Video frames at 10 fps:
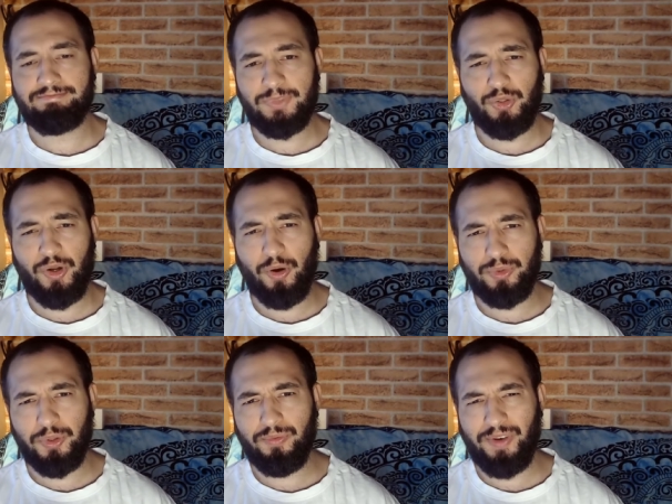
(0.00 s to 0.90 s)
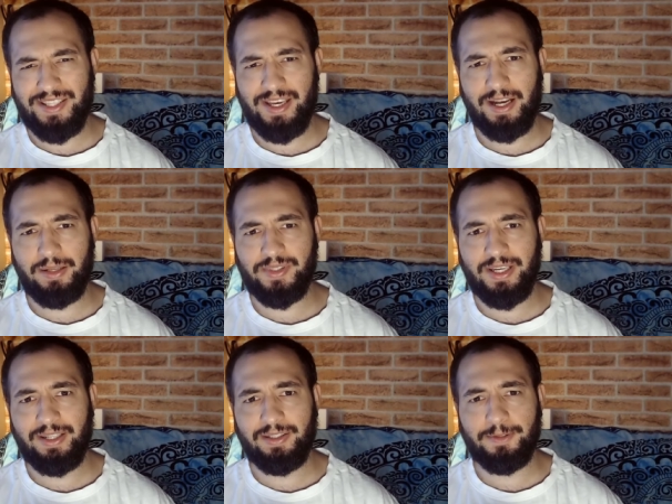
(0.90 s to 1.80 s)
you know new fast helps
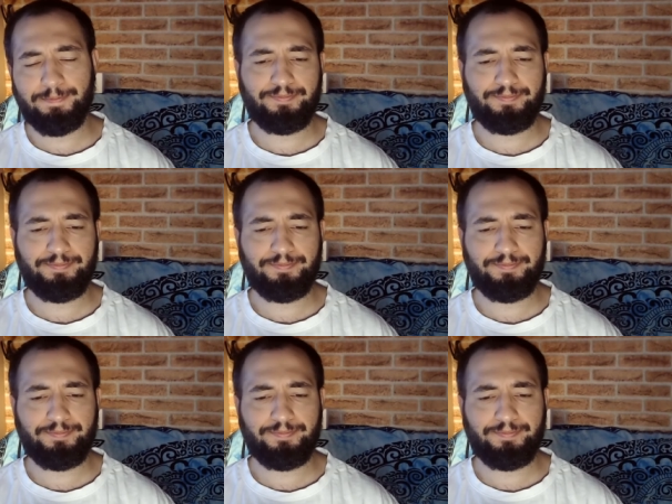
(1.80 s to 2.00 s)
and